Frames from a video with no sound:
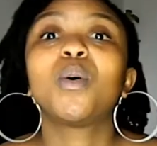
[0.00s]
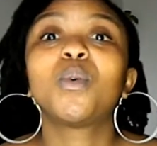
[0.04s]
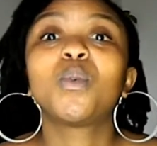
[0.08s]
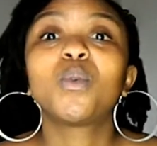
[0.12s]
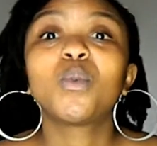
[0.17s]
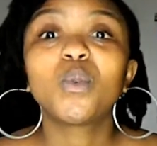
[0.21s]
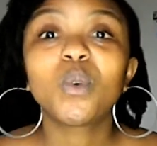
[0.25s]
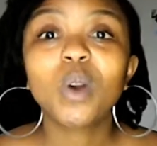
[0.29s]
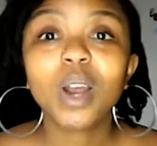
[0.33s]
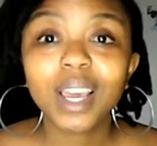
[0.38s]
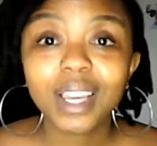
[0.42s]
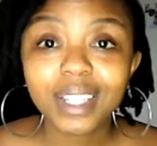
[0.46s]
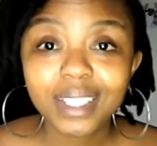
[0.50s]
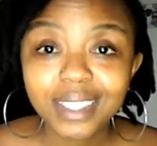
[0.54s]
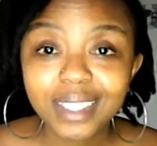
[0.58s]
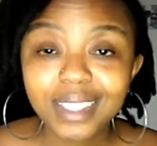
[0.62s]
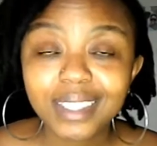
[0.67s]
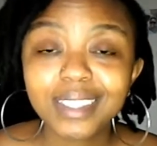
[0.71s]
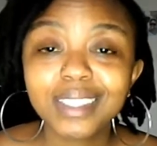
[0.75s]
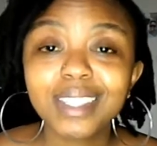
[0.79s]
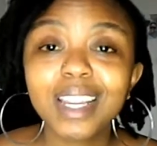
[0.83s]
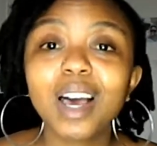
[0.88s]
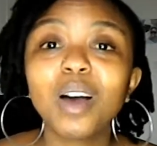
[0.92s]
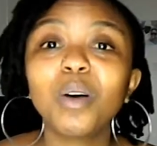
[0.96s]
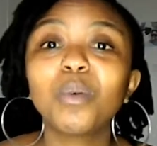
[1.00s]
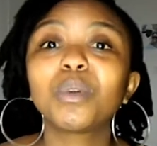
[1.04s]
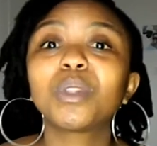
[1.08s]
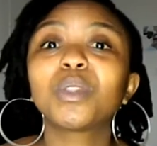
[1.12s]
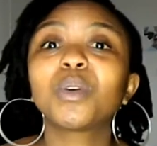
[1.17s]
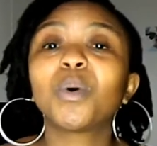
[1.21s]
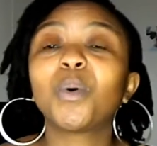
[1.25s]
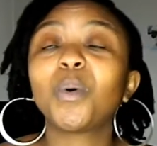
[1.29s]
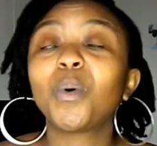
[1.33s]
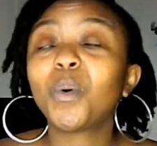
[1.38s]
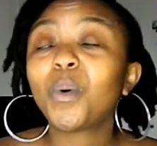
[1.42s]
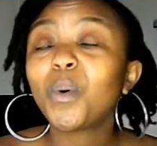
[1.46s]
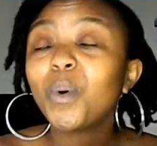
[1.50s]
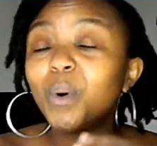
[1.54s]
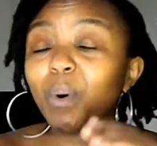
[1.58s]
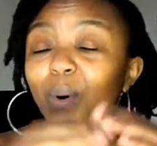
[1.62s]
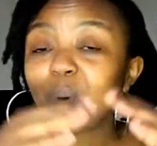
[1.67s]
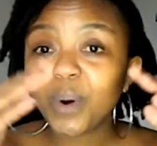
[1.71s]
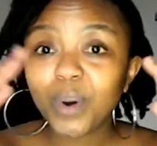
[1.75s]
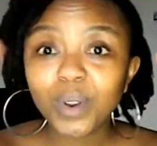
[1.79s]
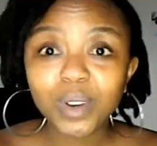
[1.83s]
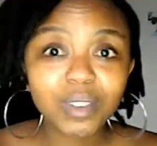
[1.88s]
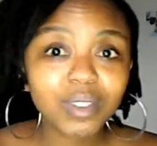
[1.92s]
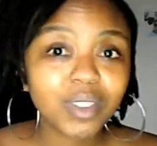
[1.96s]
Right, now with
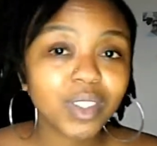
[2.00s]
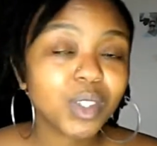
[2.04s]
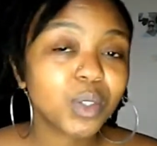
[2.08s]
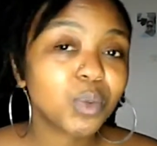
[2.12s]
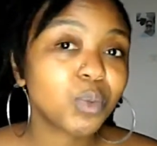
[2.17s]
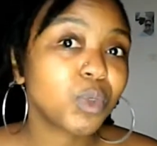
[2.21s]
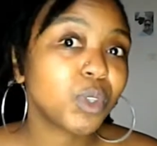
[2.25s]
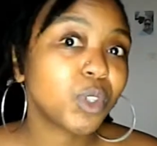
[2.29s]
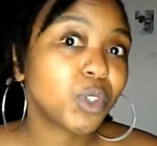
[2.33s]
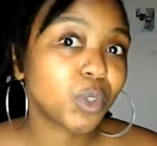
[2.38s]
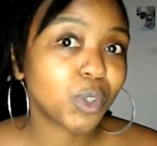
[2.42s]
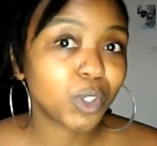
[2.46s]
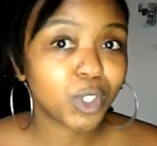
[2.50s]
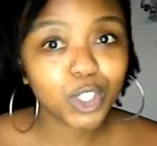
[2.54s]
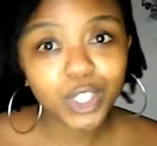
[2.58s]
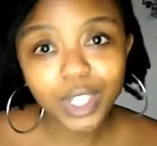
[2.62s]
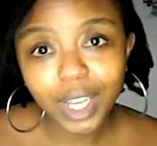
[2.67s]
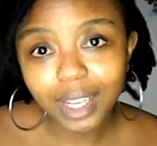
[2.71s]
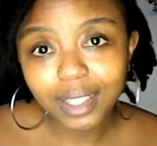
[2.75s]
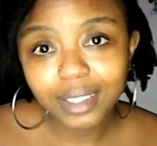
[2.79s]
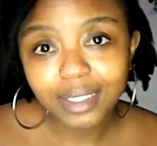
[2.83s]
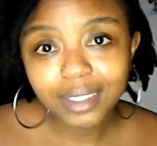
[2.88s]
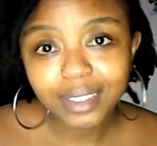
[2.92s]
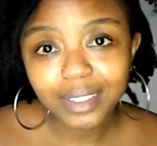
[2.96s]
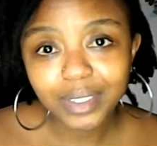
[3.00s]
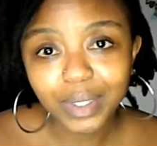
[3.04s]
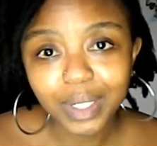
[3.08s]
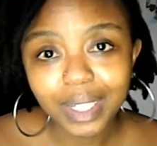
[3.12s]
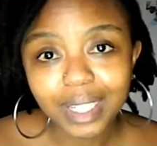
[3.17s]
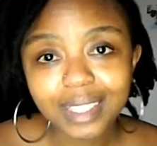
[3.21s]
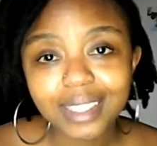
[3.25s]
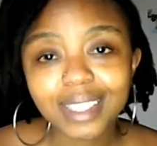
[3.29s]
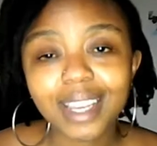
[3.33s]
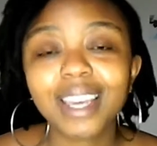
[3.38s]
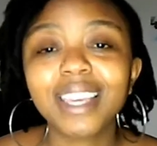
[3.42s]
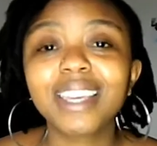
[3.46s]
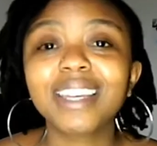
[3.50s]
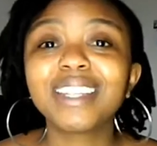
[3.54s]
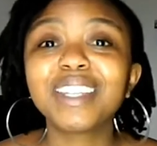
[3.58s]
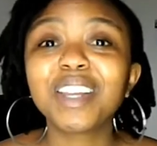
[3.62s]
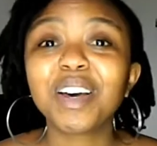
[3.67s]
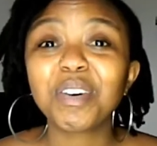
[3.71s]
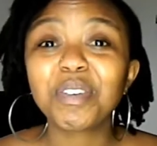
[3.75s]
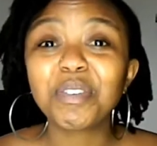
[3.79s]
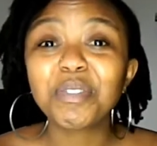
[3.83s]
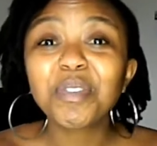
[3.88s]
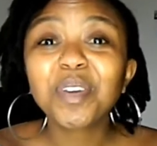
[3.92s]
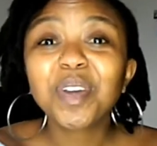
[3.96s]
all of this research done, right, I can
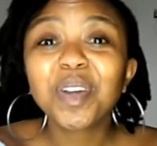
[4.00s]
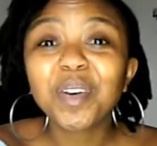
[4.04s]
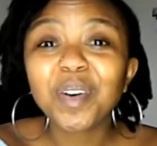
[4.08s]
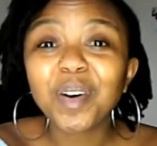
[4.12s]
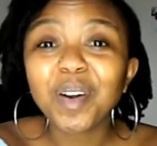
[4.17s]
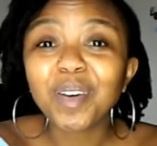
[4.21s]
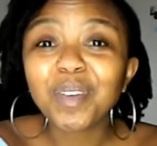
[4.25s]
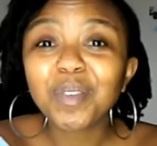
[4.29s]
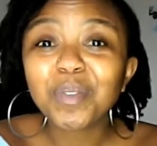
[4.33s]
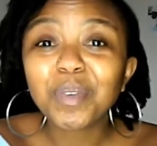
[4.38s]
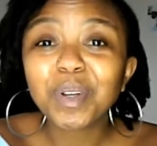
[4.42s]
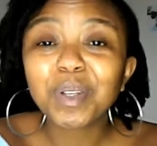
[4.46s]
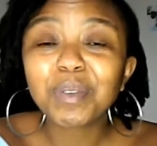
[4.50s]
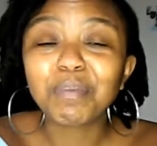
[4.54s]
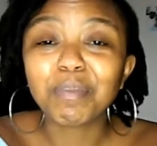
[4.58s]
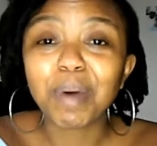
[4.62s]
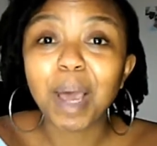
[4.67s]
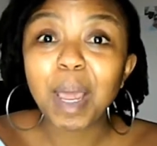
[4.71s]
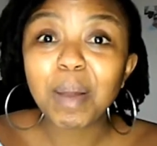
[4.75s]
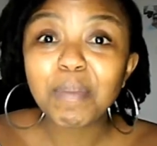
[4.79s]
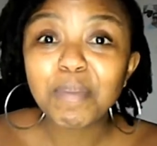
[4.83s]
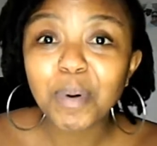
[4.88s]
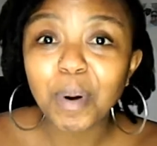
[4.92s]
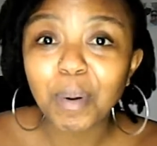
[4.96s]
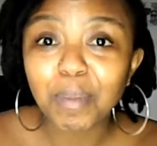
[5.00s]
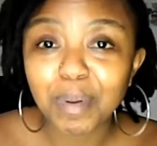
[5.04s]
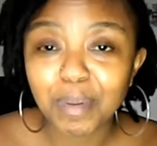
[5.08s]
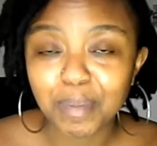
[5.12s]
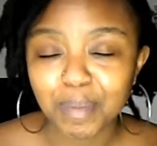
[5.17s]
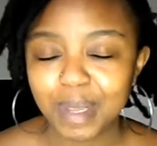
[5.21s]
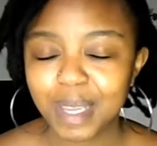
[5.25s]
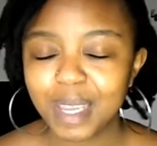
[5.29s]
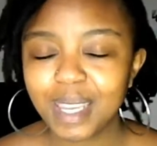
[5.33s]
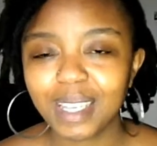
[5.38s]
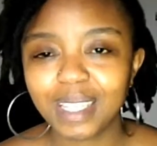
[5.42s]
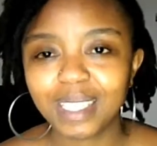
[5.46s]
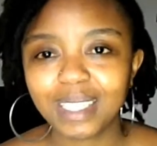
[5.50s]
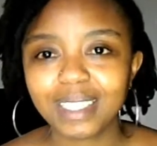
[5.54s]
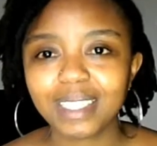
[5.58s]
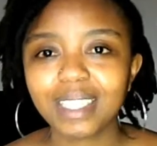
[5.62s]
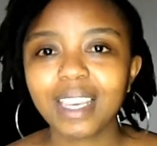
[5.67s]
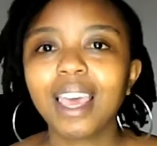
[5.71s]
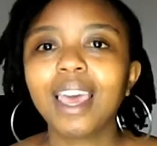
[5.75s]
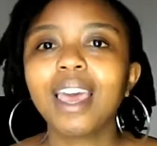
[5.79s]
now figure out what my problem is.